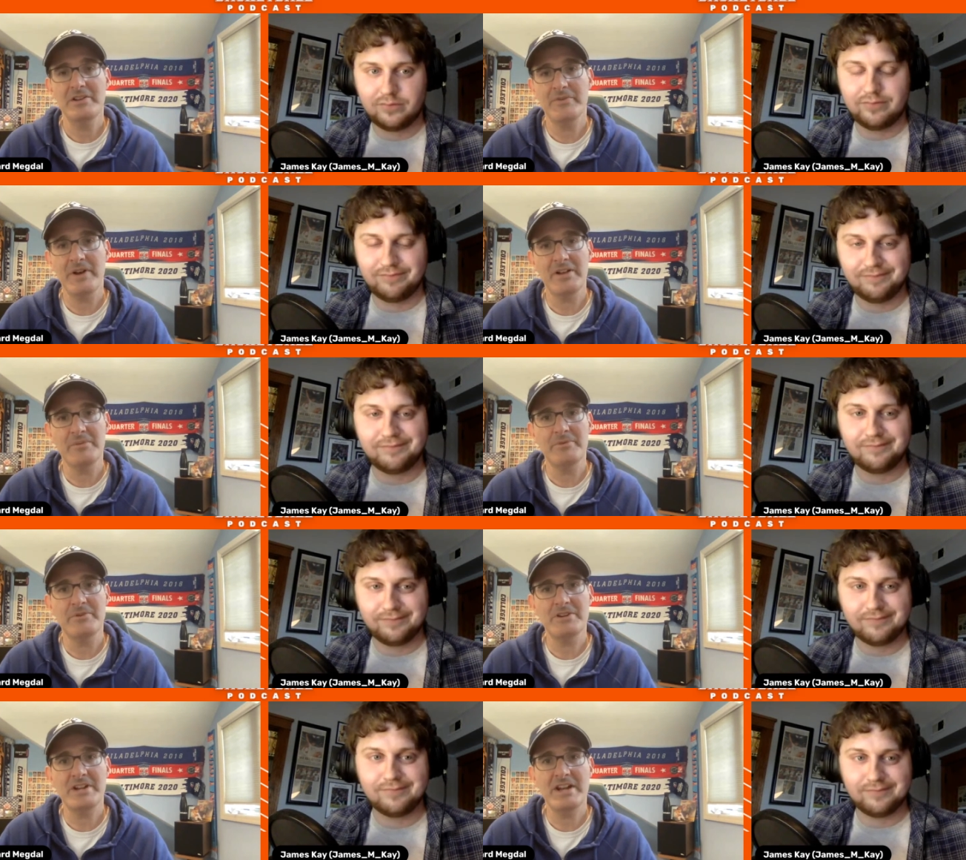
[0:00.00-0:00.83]

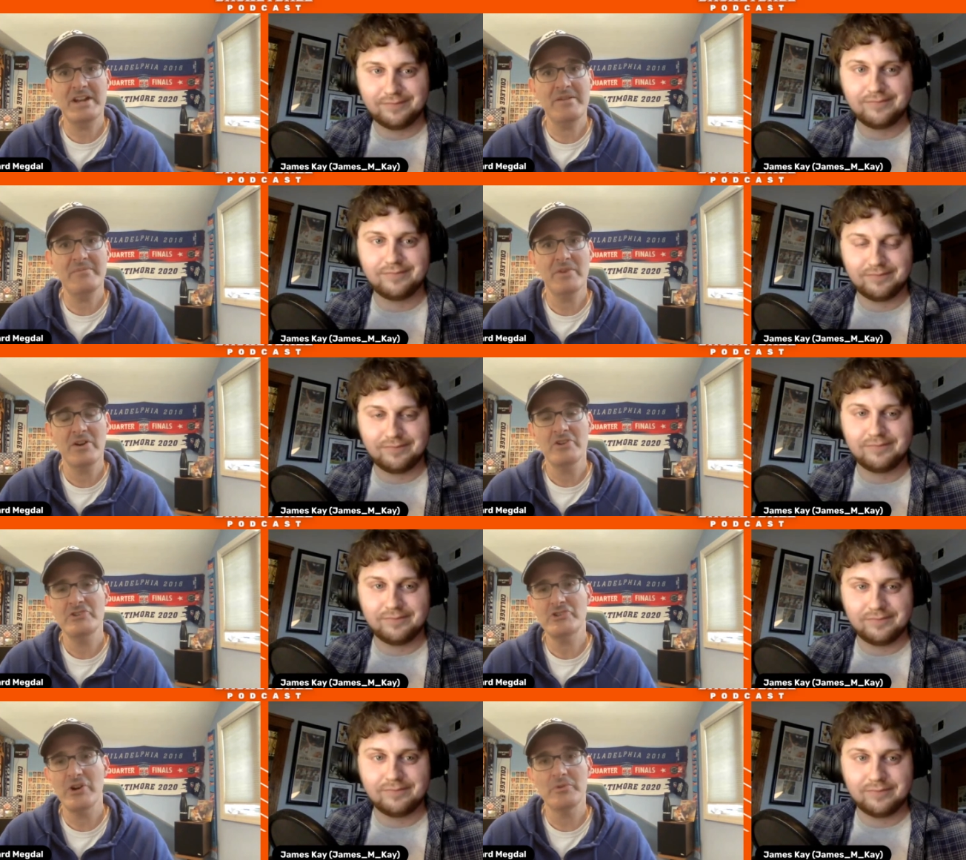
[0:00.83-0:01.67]
Speaker 1: develop her game,
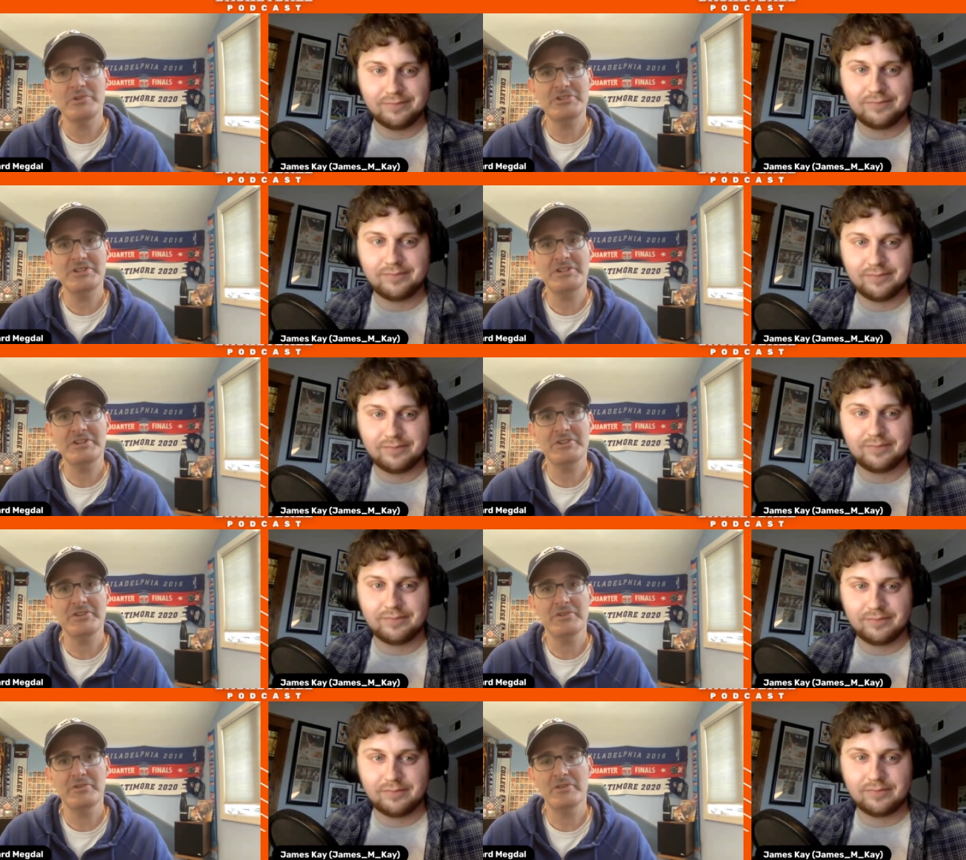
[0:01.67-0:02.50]
show what she
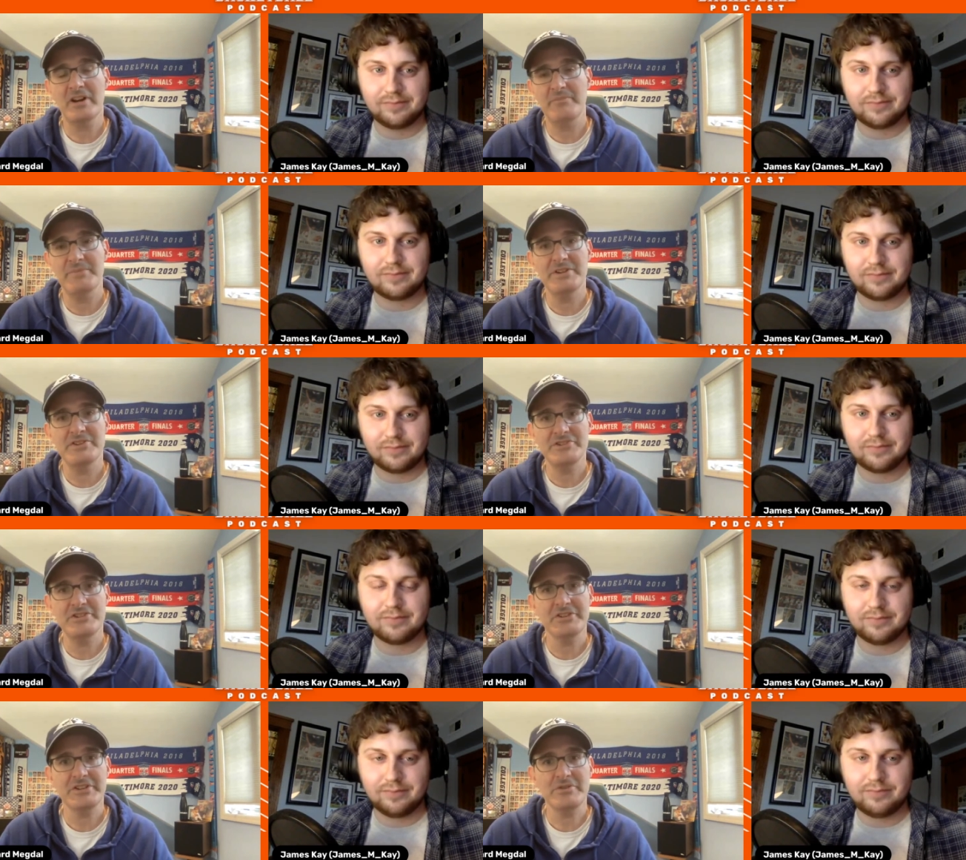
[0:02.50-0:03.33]
can do, and be a
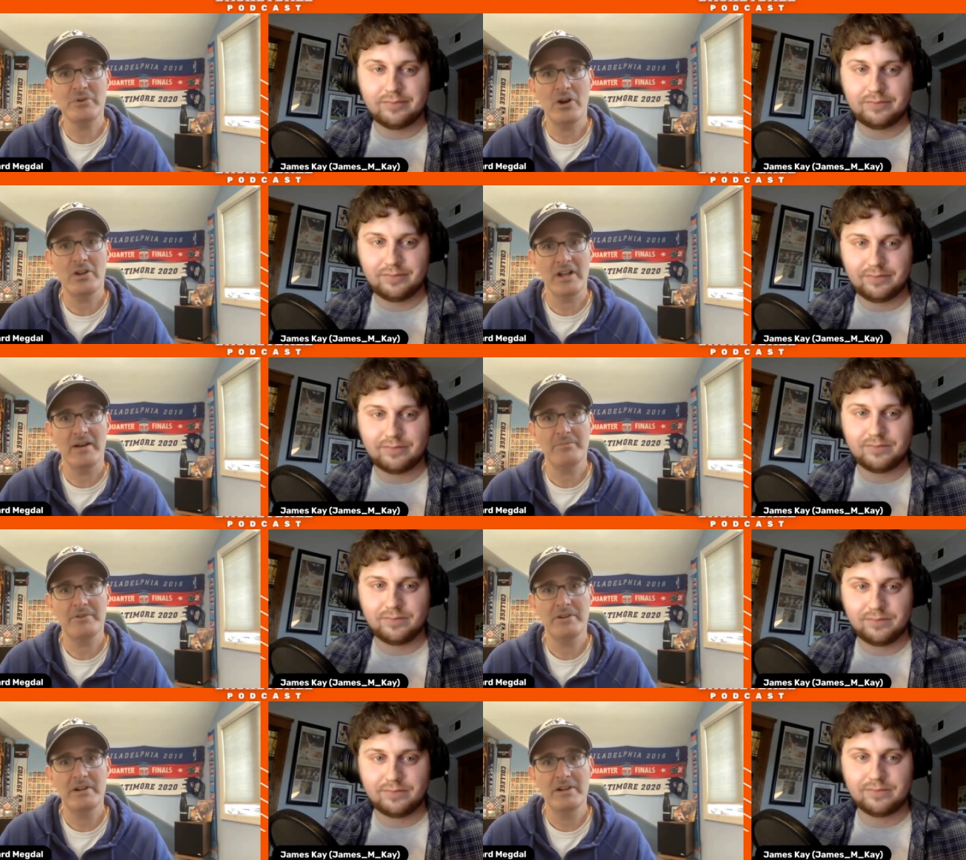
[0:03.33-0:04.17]
G League call up.